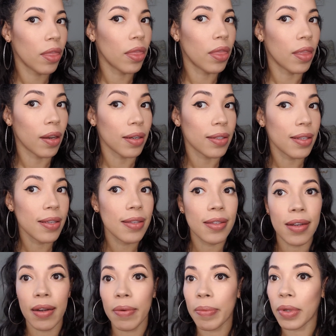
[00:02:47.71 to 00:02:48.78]
They're
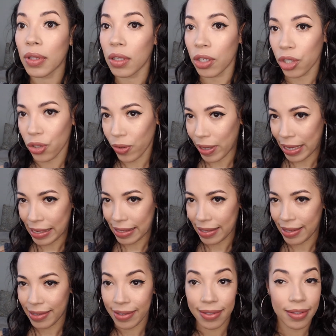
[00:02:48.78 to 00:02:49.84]
sisters but not
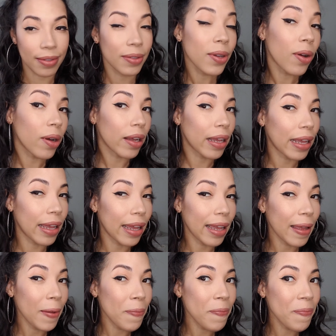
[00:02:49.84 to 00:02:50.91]
twins. Okay,
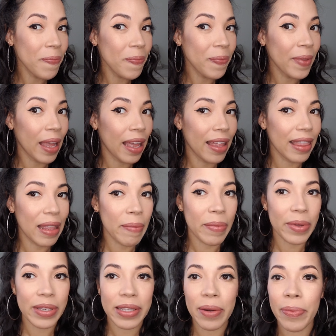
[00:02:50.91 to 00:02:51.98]
the
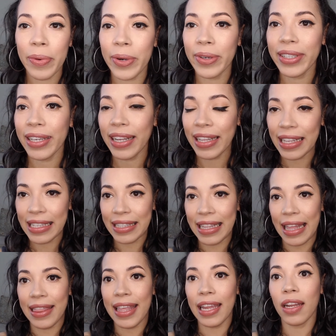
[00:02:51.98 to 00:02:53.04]
most important is
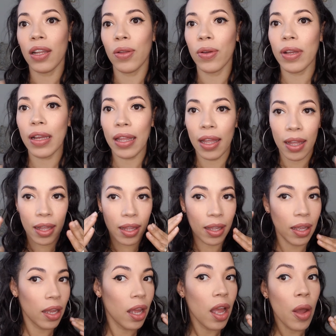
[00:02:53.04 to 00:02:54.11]
that they look
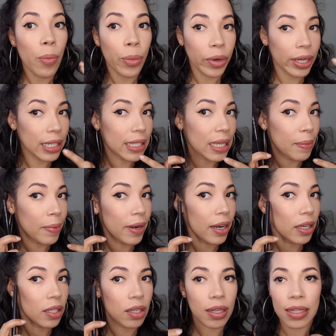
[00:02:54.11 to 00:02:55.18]
pretty similar,
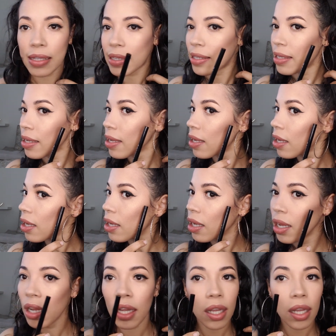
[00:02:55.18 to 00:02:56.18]
as you can see,